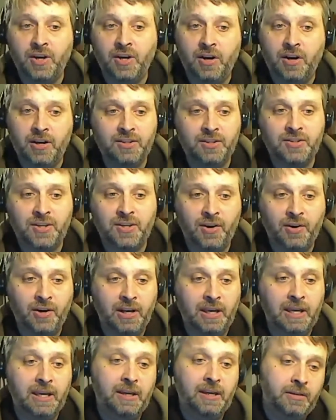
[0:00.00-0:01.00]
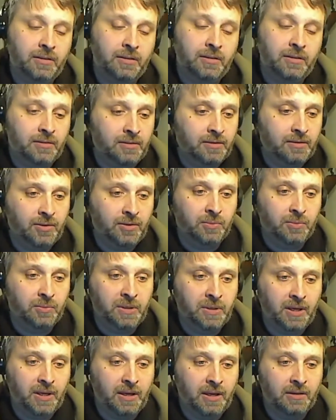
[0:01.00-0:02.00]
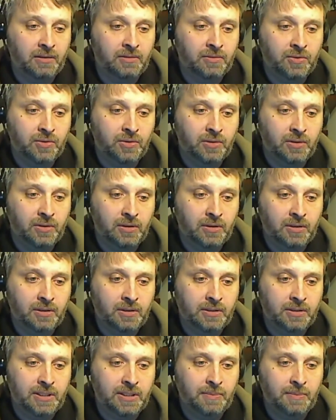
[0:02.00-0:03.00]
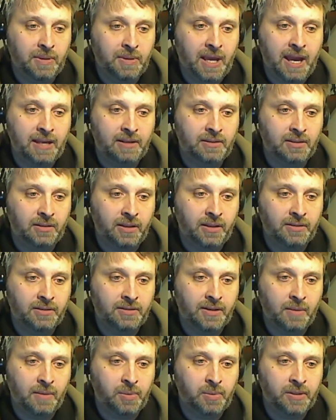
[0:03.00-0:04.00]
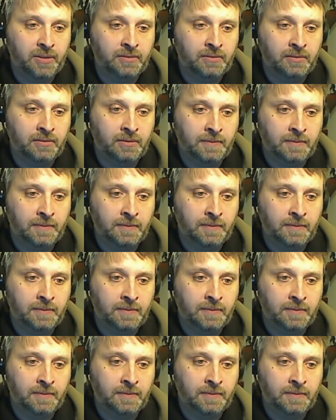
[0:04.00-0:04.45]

Dog Serenade could be a tip of the hat to Led Zeppelin.